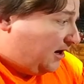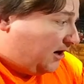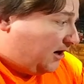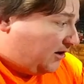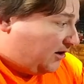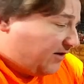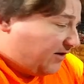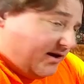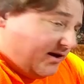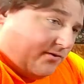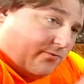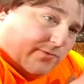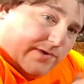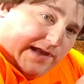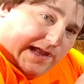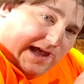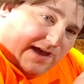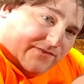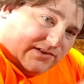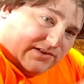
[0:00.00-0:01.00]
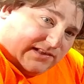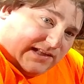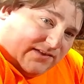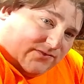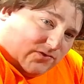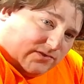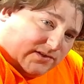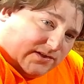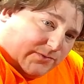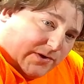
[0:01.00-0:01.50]
Alright, we have it
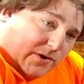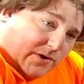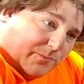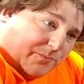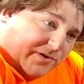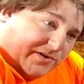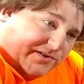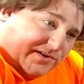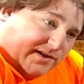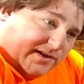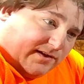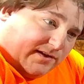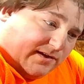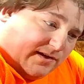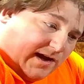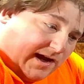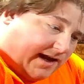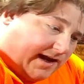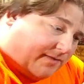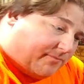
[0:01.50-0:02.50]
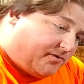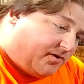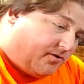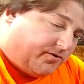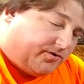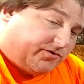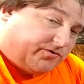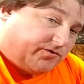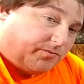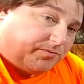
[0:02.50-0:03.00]
leveled we are printing. I am
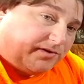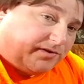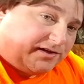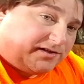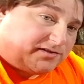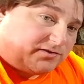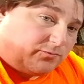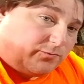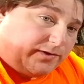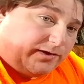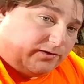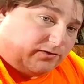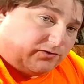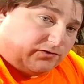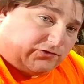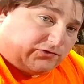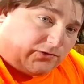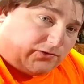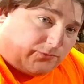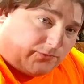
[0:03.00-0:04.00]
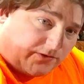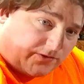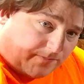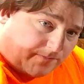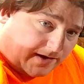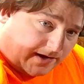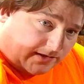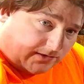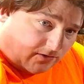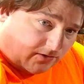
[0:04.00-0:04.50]
going to replace the wheels with
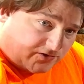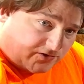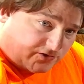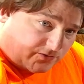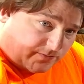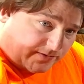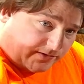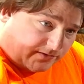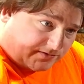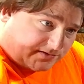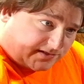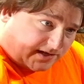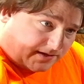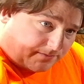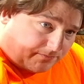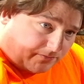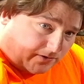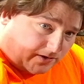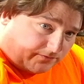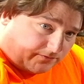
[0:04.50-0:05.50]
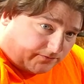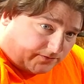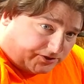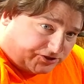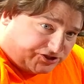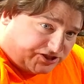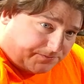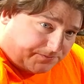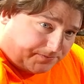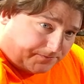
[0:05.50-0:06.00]
my larger wheels that I bought really
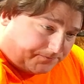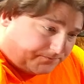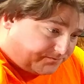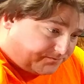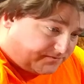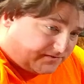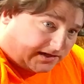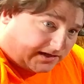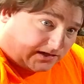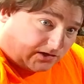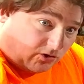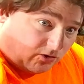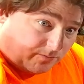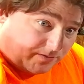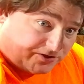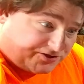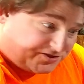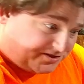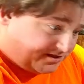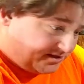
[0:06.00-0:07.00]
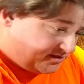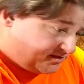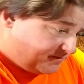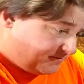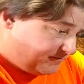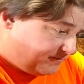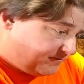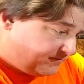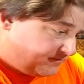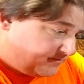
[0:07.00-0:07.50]
cheap. I got a whole bunch of these.
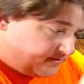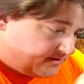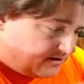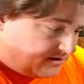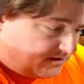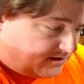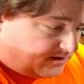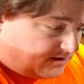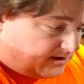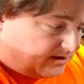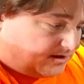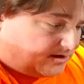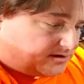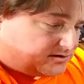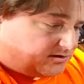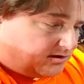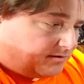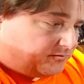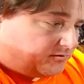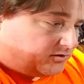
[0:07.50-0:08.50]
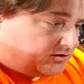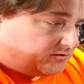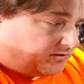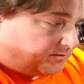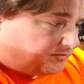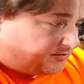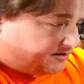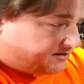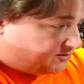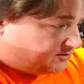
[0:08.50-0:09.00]
So I'm going to
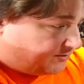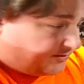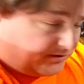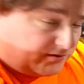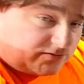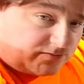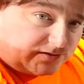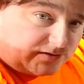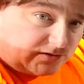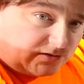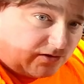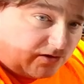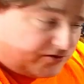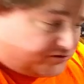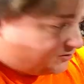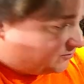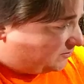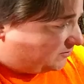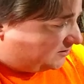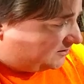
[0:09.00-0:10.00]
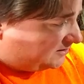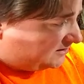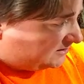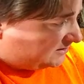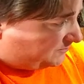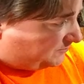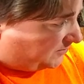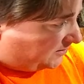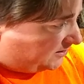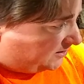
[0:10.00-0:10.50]
replace the wheels with larger ones,
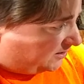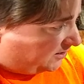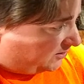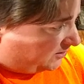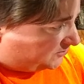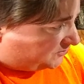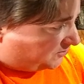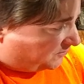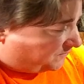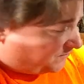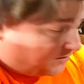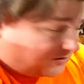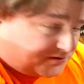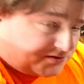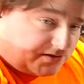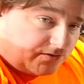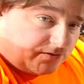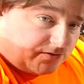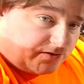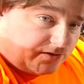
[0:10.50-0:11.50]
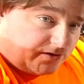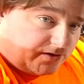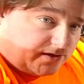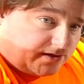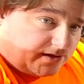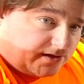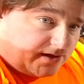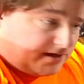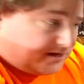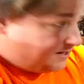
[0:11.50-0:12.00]
but so far so
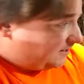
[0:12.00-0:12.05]
good.